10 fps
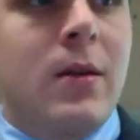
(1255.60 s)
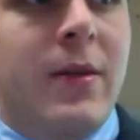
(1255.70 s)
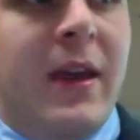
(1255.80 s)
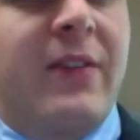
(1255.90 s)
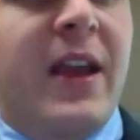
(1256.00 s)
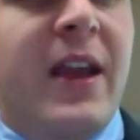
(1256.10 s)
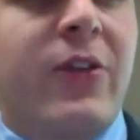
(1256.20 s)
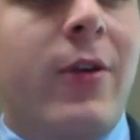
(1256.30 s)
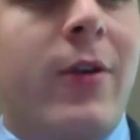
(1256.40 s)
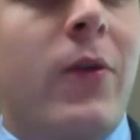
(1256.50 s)
things take a
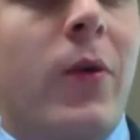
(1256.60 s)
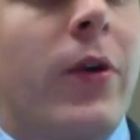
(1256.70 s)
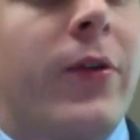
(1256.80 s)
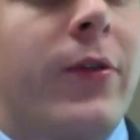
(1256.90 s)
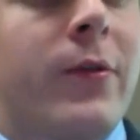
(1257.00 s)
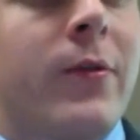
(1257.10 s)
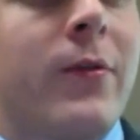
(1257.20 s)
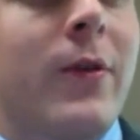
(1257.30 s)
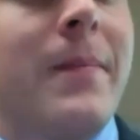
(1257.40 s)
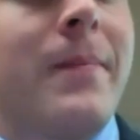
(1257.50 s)
turn for the worse,
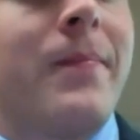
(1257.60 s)
right?